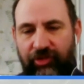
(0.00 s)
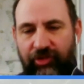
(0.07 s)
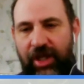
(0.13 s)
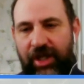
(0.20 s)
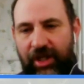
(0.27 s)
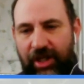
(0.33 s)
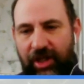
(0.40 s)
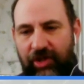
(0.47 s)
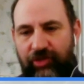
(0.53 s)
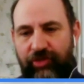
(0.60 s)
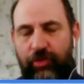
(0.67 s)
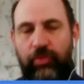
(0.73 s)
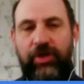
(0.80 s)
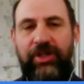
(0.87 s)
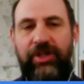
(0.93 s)
is that
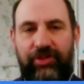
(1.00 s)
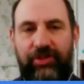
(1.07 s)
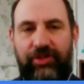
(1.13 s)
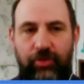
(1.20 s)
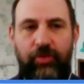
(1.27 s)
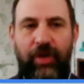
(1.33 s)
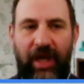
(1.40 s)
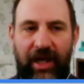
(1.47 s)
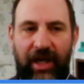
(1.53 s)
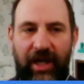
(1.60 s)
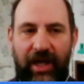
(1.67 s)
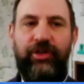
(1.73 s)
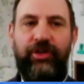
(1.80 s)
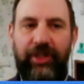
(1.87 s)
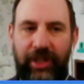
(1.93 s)
we do have
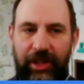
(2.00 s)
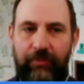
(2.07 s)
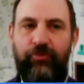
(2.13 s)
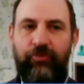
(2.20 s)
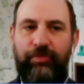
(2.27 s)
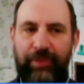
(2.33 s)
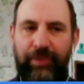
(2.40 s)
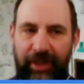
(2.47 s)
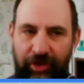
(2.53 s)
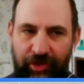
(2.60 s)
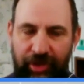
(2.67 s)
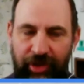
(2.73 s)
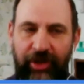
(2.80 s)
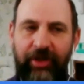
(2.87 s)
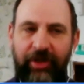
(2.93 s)
to keep
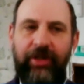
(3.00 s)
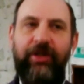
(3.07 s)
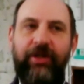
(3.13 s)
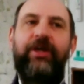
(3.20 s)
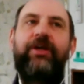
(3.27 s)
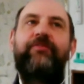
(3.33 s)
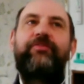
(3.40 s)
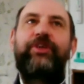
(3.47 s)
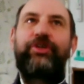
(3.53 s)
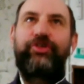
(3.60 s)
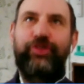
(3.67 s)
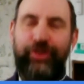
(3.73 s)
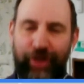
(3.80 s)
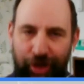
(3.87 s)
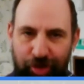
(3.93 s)
repeating the
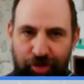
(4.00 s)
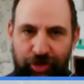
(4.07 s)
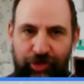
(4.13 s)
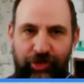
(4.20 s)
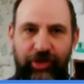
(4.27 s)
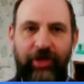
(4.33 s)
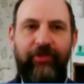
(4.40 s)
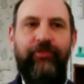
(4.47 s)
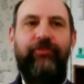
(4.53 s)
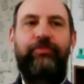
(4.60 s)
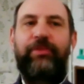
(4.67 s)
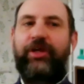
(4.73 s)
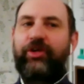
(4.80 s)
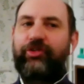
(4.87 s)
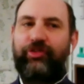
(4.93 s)
introductory stuff
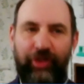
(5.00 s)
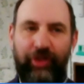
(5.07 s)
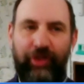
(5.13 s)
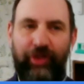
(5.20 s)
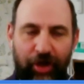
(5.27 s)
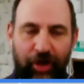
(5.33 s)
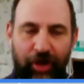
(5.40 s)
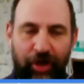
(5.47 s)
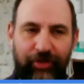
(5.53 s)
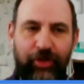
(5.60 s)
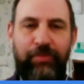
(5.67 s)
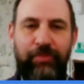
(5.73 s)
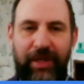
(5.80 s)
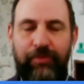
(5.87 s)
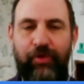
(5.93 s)
because there's a lot of new
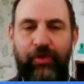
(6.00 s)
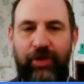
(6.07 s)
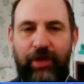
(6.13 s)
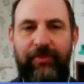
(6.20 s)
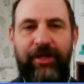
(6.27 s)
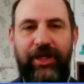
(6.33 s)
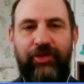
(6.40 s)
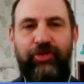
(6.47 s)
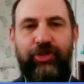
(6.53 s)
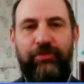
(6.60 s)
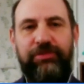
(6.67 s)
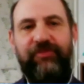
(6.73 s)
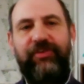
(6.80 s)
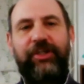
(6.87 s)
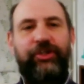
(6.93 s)
people coming into the
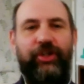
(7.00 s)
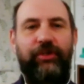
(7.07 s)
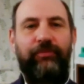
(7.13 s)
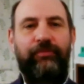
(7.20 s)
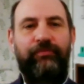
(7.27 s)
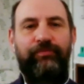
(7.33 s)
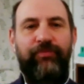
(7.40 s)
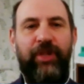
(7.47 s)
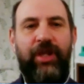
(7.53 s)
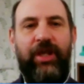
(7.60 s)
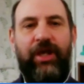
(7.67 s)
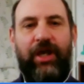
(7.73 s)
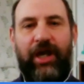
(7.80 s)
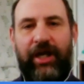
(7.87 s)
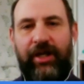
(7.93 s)
profession.
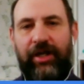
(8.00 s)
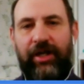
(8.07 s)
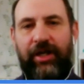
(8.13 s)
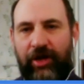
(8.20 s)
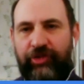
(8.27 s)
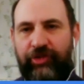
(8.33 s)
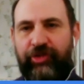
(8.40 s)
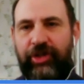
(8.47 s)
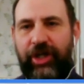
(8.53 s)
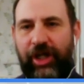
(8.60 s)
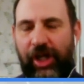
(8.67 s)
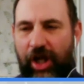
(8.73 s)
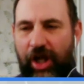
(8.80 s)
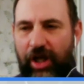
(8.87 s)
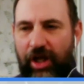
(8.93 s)
And I see a
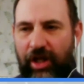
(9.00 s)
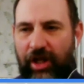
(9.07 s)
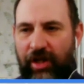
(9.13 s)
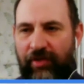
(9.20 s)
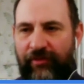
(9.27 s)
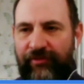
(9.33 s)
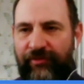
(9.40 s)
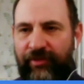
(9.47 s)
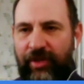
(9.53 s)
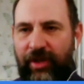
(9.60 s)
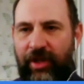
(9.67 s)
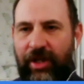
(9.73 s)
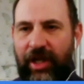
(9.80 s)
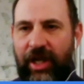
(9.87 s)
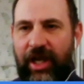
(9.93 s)
lot of,
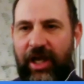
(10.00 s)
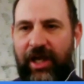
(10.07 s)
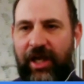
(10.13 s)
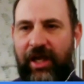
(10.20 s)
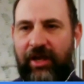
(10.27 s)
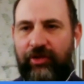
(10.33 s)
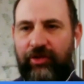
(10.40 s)
and